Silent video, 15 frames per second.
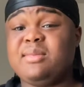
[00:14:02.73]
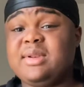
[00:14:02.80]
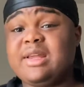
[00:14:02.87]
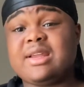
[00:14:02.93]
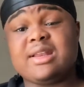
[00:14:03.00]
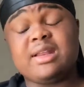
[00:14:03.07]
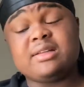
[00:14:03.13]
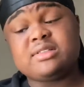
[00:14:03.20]
be
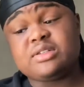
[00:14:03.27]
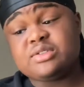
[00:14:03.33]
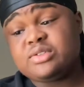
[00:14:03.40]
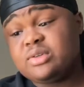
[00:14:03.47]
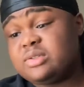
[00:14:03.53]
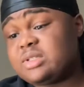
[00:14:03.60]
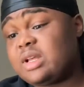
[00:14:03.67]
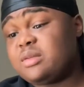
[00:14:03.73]
looking at your
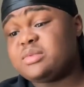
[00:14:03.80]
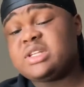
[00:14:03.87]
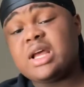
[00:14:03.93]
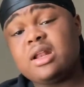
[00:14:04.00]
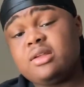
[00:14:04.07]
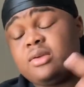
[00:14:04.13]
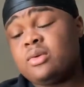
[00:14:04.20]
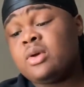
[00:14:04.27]
shoes. I'm
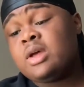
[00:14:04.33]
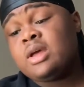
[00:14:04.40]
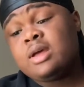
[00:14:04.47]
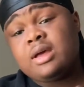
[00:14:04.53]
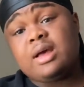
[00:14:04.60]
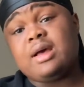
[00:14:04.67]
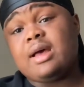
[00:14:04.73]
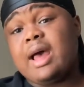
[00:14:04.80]
telling you,
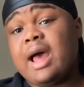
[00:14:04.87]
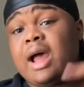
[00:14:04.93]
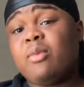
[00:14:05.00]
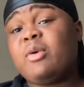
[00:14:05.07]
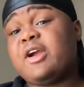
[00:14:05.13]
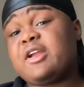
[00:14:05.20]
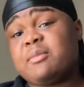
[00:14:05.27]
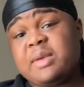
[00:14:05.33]
I
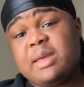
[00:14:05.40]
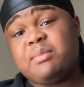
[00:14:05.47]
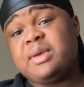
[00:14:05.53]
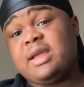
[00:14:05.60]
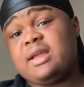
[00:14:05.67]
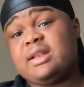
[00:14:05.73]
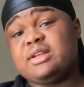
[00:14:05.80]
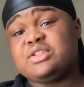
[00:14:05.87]
recommend
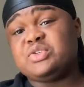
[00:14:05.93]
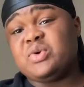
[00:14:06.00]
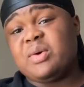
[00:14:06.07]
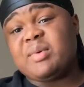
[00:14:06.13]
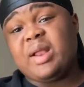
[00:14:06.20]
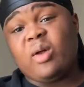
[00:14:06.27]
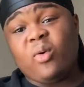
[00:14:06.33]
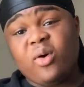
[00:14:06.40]
picking this shoe up.
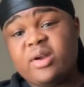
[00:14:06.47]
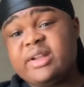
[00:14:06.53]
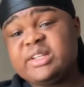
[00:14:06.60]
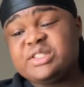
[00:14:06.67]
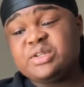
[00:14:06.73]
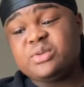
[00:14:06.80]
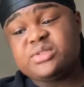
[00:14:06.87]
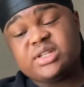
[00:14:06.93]
Out of all these
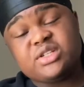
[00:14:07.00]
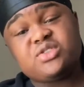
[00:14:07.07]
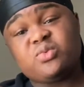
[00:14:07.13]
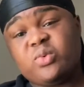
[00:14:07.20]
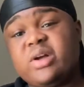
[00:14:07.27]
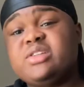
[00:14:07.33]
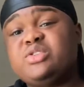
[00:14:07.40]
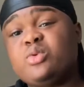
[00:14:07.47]
shoes, this
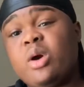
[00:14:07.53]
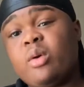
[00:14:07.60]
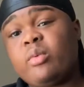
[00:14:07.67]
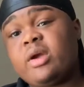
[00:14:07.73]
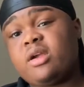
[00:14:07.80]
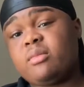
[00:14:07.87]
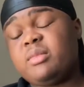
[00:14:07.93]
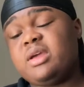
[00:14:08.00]
one shoe I
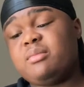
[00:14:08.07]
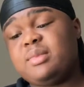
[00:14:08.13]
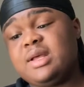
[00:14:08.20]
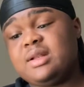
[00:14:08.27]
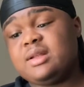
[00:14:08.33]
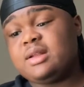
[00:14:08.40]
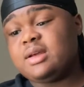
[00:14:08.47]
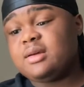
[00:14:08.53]
recommend
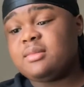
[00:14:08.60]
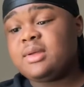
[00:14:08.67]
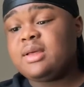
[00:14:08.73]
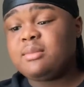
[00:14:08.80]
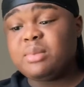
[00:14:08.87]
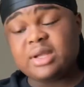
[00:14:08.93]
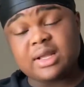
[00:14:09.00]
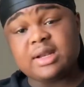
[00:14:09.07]
picking up.
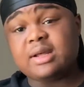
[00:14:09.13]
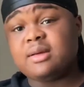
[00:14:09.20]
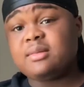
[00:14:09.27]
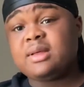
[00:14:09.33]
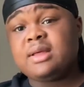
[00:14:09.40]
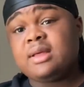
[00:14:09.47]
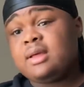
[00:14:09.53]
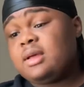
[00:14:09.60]

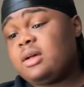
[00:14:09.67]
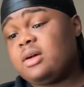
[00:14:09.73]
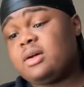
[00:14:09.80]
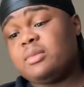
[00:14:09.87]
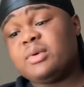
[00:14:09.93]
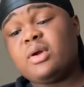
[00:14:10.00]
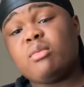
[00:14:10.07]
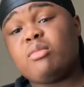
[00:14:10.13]
All right,
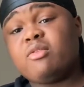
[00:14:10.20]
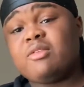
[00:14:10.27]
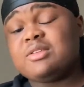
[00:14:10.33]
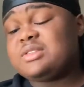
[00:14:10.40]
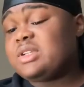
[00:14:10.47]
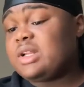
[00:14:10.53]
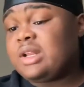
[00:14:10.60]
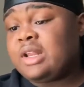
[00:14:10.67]
we're gonna move on
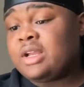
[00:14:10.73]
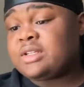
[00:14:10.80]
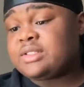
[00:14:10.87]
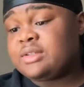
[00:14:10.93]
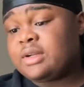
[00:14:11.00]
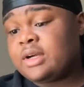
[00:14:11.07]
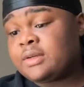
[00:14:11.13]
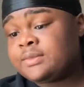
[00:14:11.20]
to the next
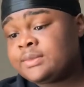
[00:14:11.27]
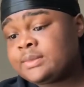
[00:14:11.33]
shoe though.